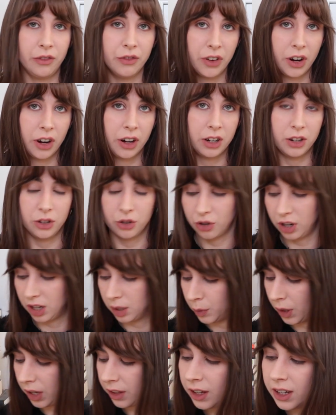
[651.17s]
very
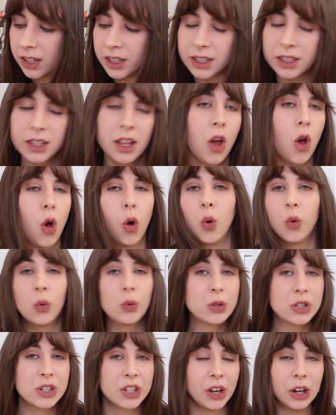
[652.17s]
intrigued by this.
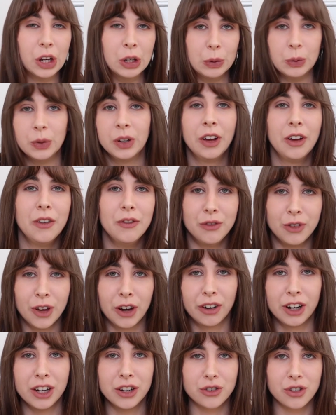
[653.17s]
Also
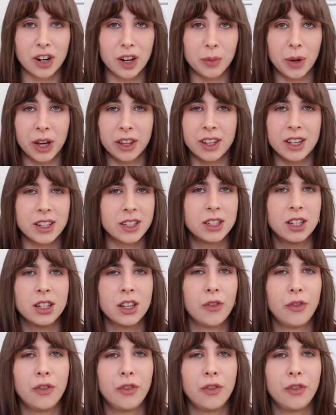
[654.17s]
very intrigued by this,